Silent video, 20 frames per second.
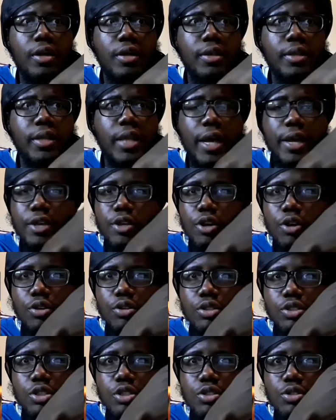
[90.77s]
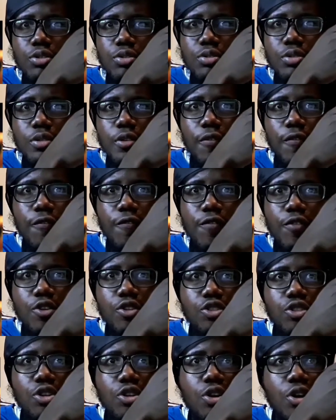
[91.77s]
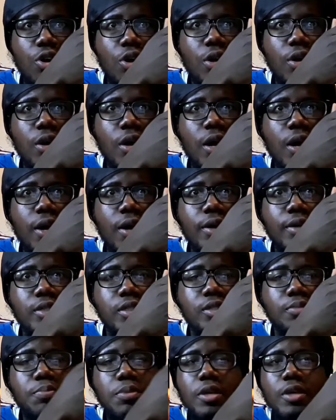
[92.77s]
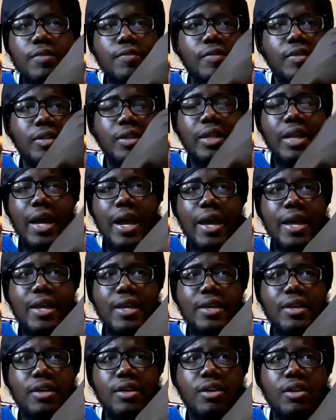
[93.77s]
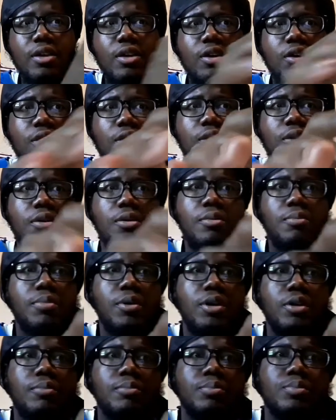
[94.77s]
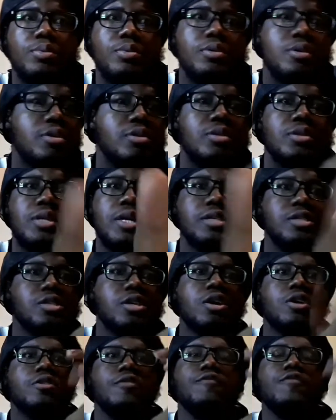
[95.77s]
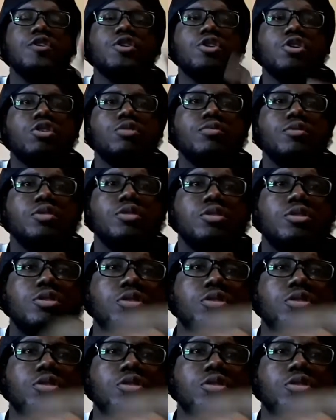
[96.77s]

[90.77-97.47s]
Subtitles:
like going to the future, speed of the light. But let's start the video over.